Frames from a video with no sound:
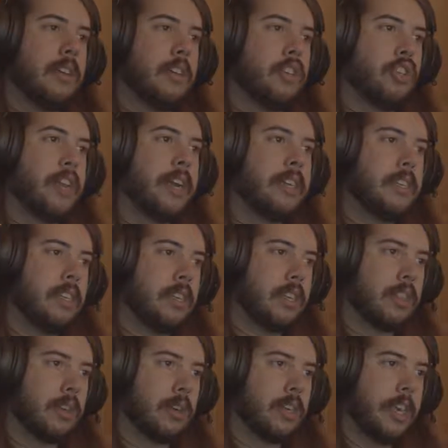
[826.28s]
change it to
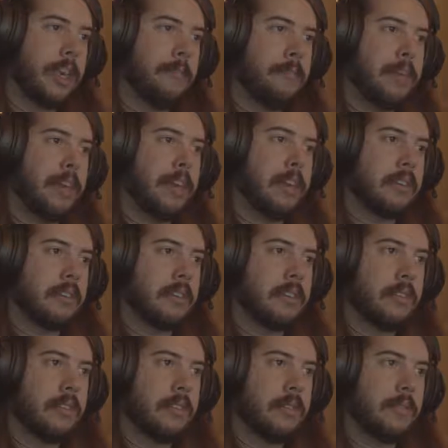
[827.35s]
30 FPS.
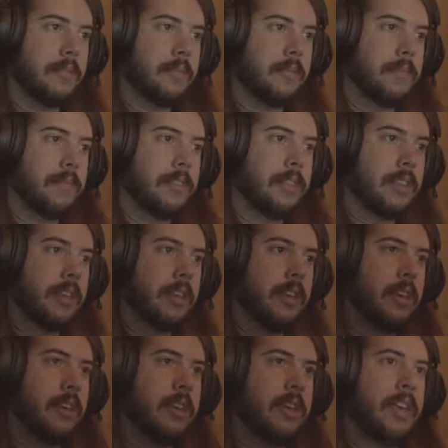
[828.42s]

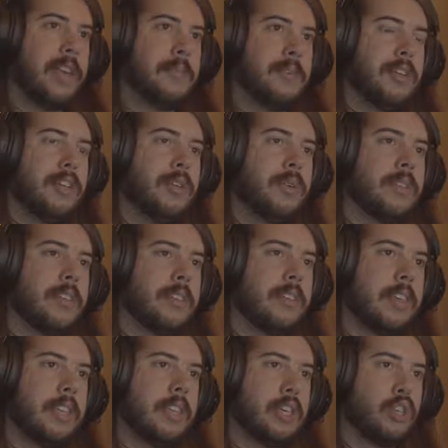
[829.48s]
And when you do this,
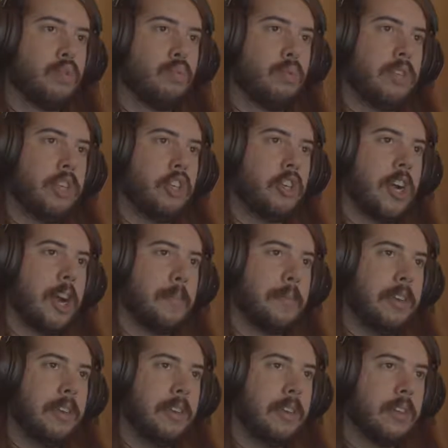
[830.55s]
it looks really
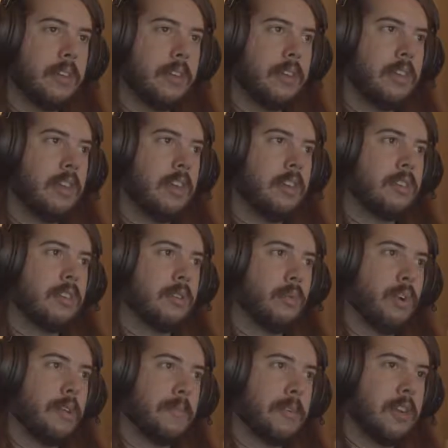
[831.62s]
choppy. So
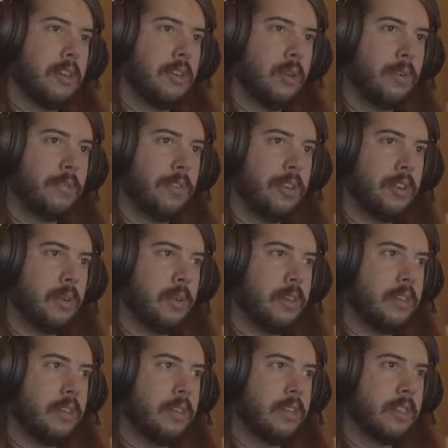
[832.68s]
what I'm going to do for you
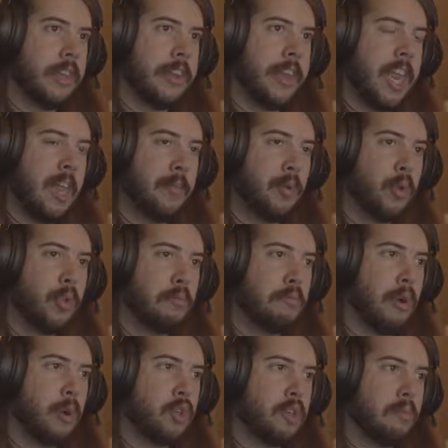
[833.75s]
is enable
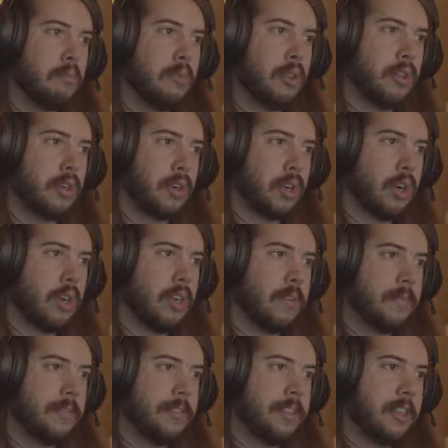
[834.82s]
motion blur
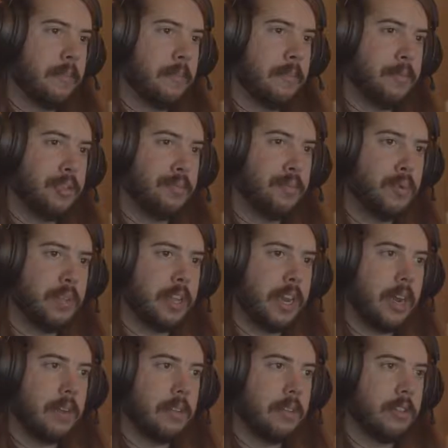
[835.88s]
to smooth it
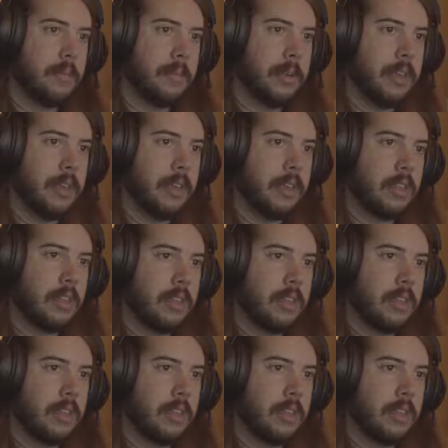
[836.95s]
out a little bit.